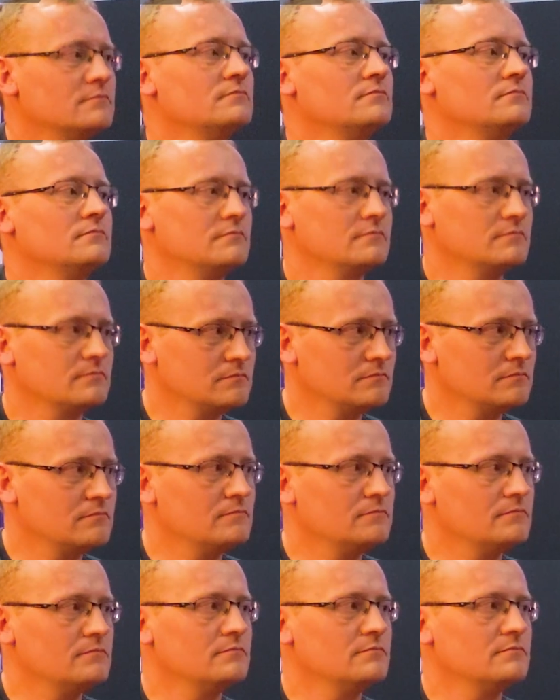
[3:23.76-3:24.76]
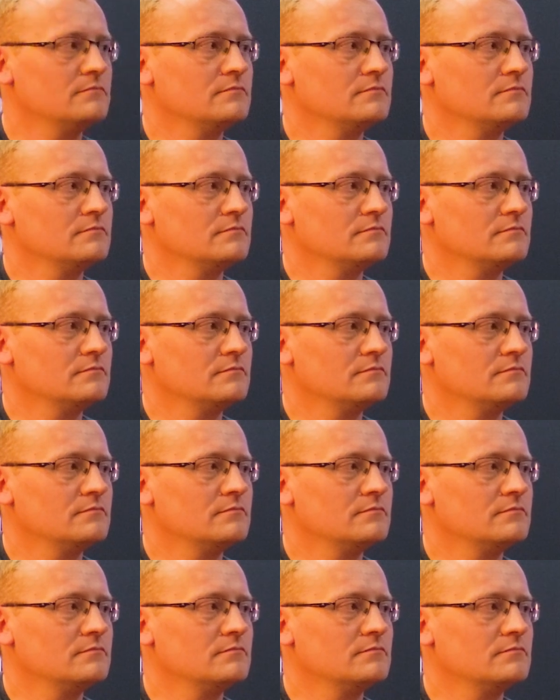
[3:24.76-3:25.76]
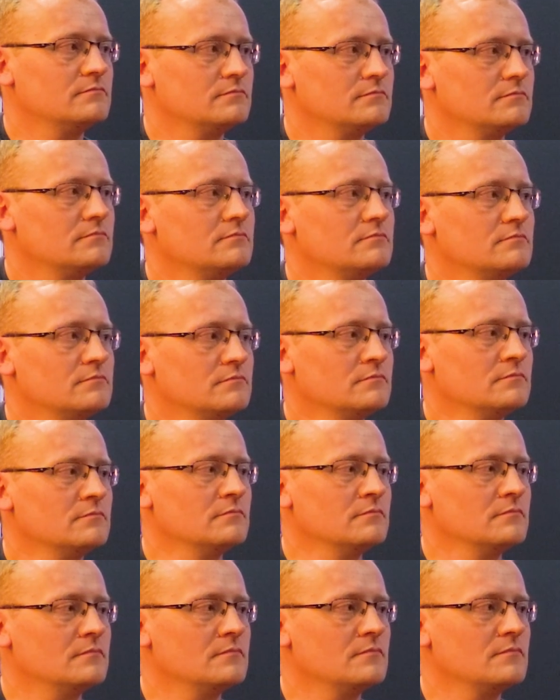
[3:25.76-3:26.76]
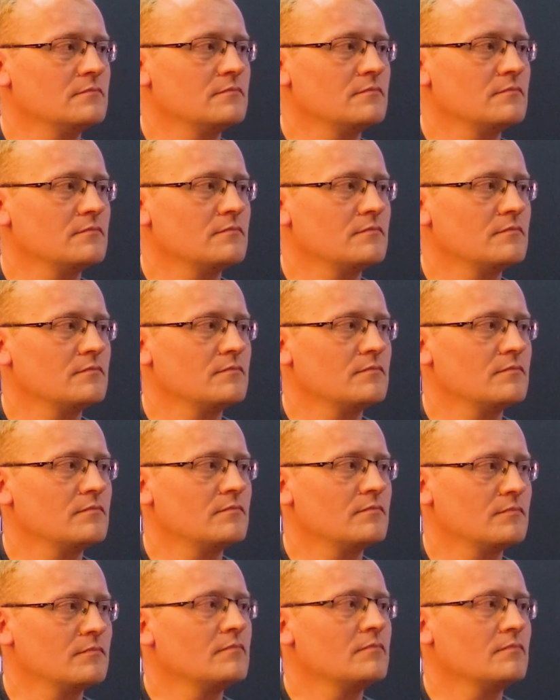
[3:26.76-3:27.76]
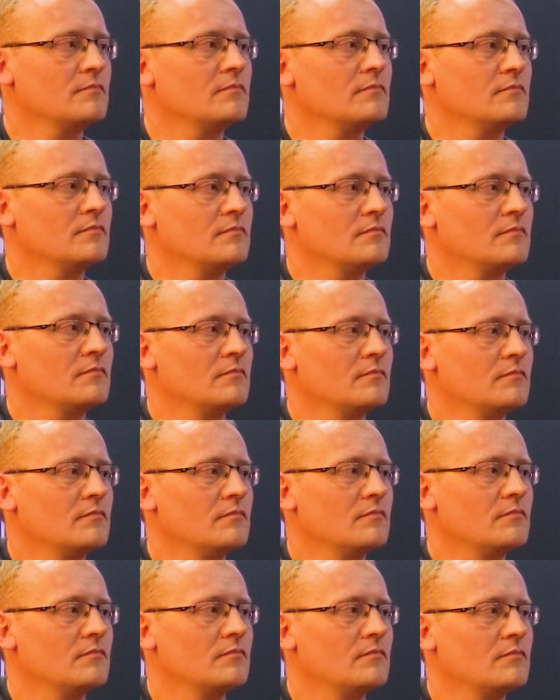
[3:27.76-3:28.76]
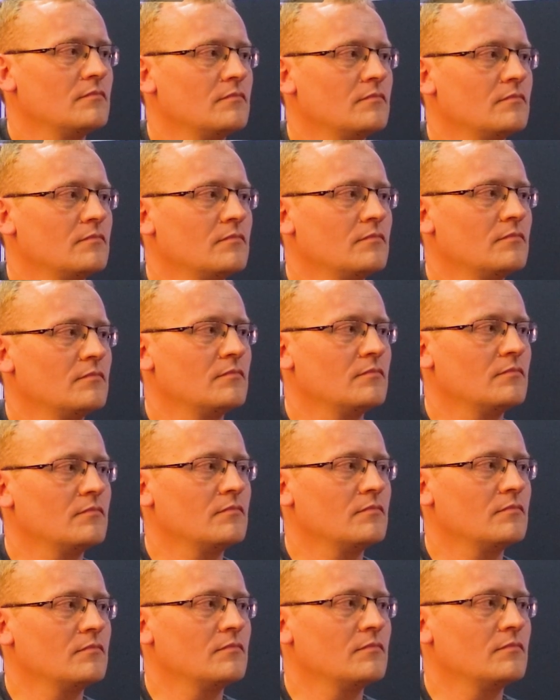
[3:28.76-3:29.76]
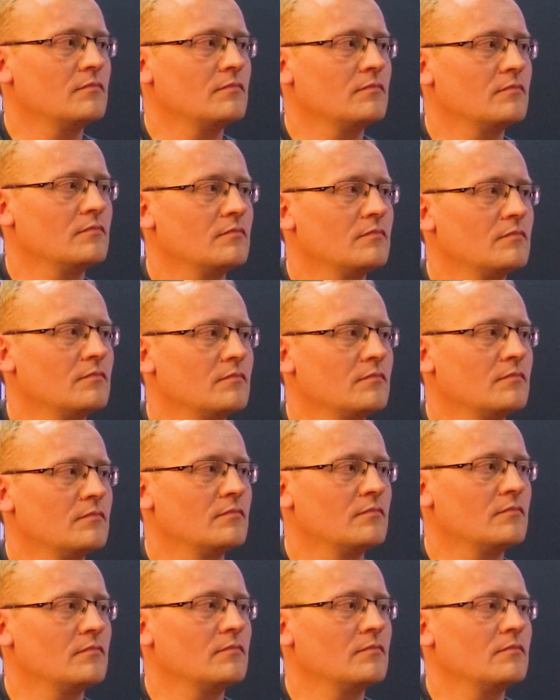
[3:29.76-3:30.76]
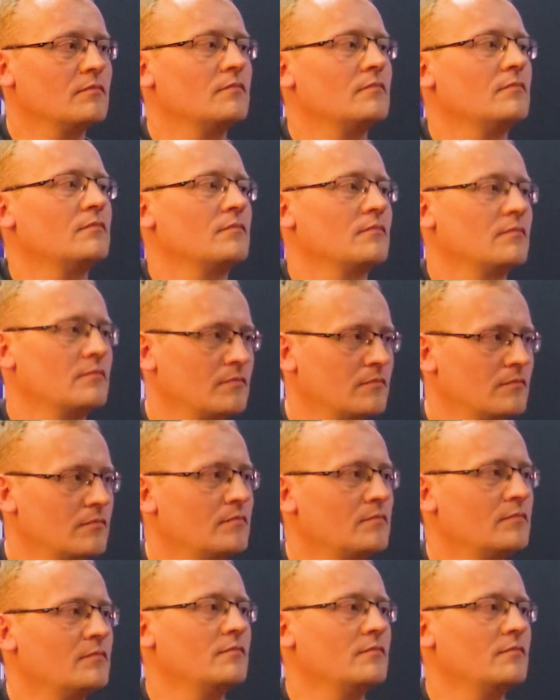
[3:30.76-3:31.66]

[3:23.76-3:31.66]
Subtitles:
This person isn't speaking.